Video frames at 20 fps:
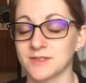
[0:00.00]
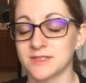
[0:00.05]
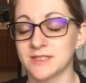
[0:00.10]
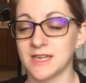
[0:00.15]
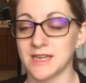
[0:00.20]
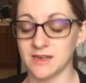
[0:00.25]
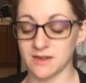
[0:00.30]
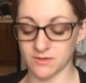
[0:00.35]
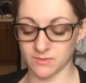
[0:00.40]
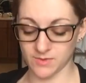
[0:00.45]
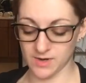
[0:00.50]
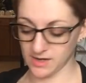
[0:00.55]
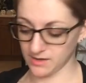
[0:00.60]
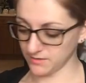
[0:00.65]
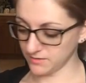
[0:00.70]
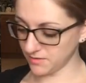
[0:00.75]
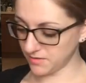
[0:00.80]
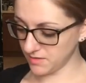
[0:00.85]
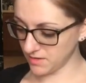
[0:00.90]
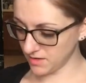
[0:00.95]
take a
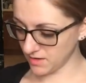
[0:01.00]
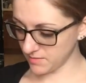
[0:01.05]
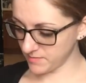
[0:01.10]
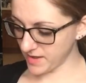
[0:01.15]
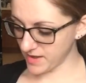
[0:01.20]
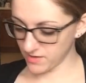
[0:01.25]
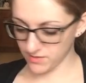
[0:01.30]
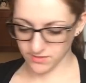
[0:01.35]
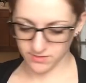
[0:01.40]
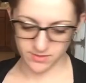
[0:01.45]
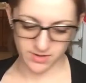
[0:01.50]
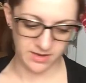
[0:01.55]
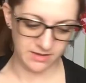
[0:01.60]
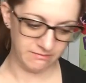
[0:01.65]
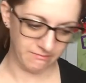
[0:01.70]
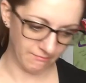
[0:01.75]
while to think about.